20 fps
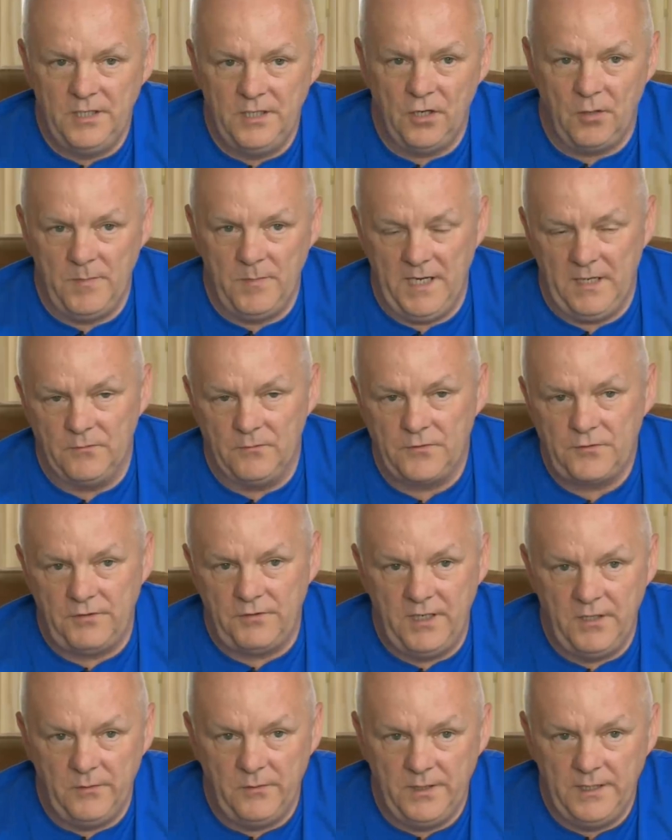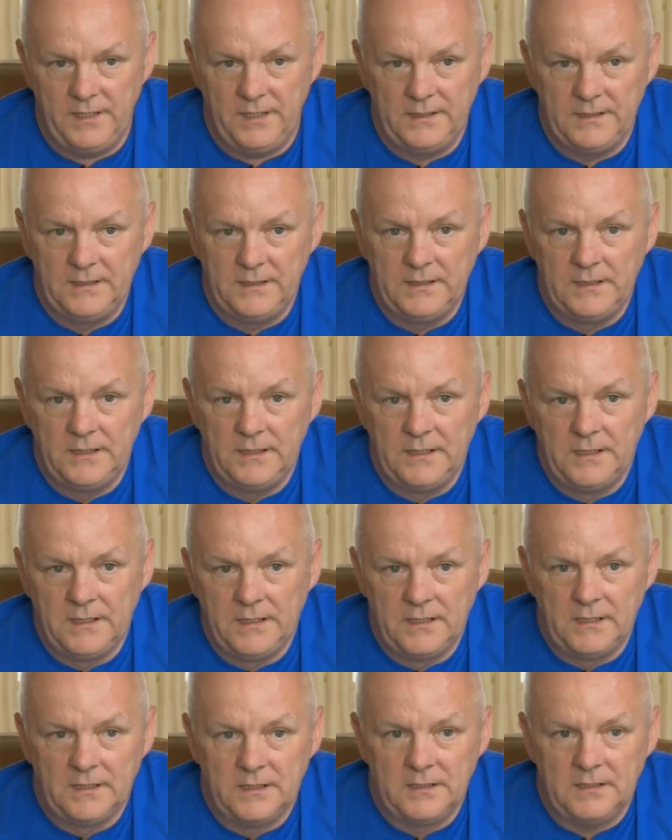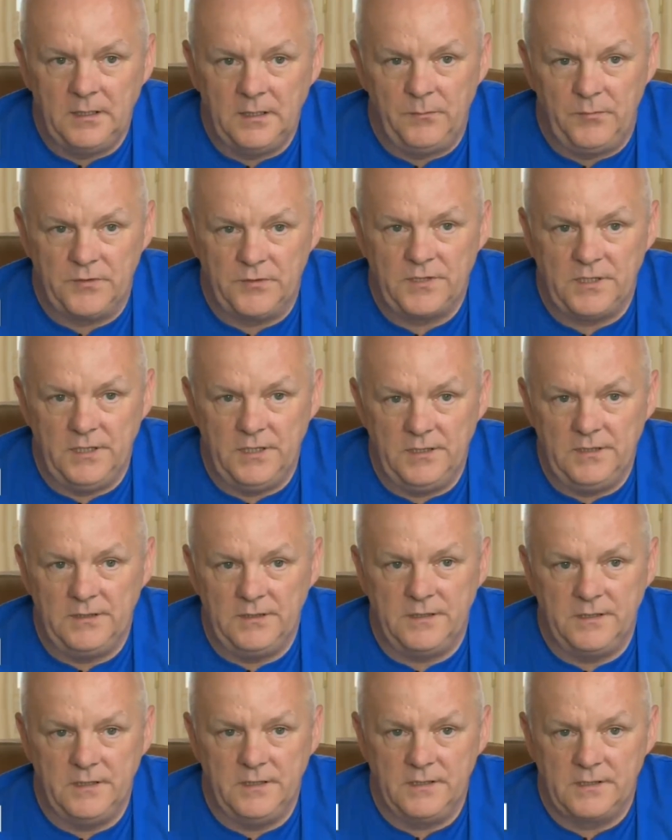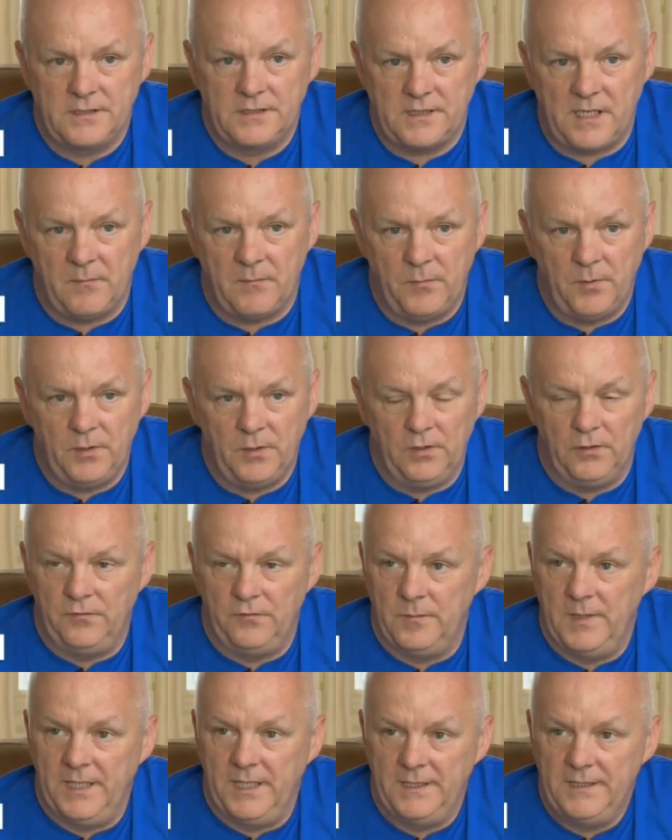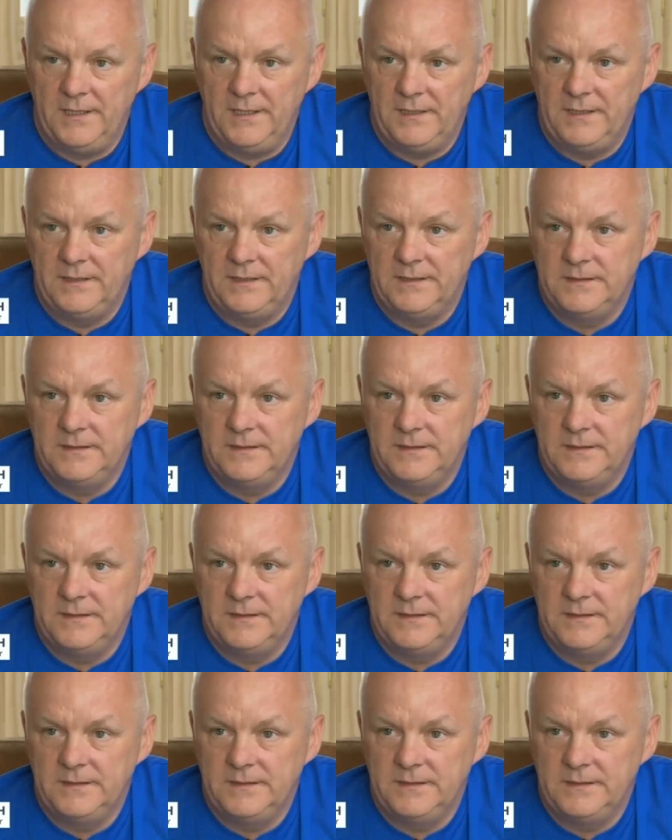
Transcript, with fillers: me, knocked me out straight away, and proceeded to stamp all over my head.